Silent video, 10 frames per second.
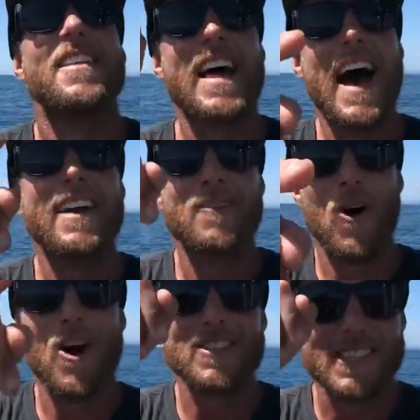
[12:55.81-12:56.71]
That
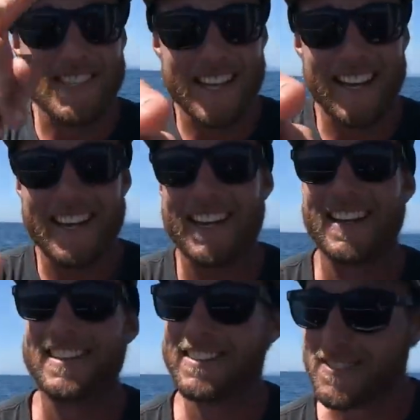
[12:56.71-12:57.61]
was sick.
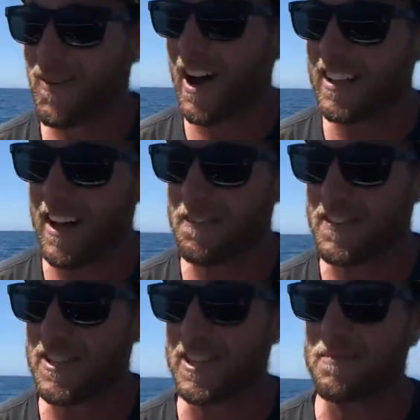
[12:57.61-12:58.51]
This is why I love
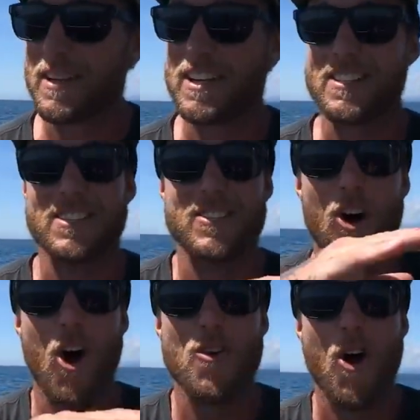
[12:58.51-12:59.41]
fishing, because you
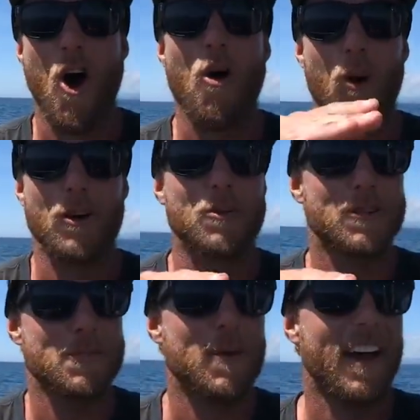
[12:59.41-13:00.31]
don't know what to
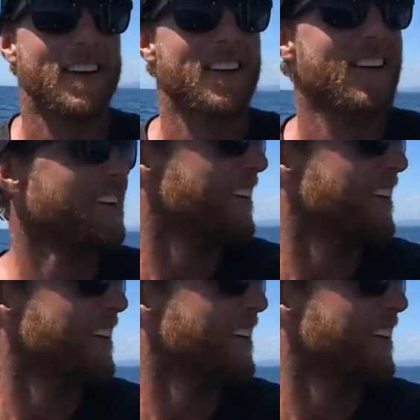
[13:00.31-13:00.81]
expect.